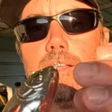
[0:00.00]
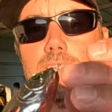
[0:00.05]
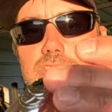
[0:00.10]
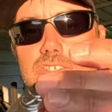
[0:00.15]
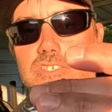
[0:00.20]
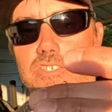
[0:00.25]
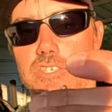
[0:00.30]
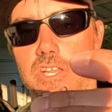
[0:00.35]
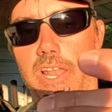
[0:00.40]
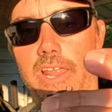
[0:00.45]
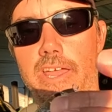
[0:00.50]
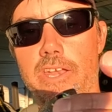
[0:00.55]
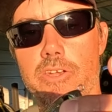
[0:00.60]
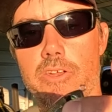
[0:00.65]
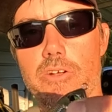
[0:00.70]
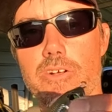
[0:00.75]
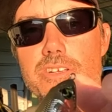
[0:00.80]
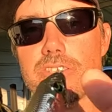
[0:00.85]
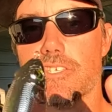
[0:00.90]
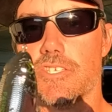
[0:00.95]

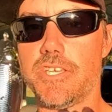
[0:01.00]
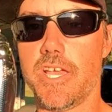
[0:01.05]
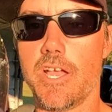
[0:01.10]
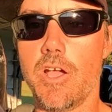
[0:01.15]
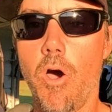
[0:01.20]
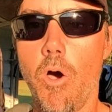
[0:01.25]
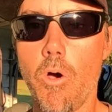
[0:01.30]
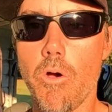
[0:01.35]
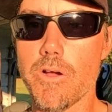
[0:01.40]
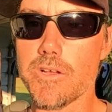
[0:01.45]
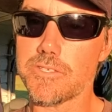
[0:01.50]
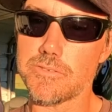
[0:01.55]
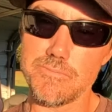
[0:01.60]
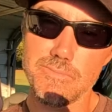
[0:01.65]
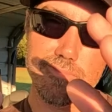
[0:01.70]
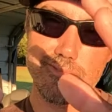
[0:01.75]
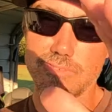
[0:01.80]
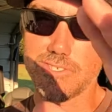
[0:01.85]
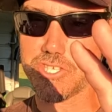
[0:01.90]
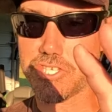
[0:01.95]
slender, cigar
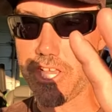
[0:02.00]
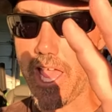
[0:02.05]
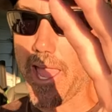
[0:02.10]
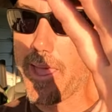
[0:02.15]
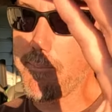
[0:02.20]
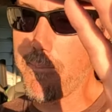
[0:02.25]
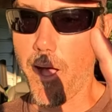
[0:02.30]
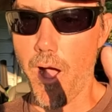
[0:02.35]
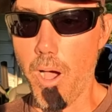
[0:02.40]
shape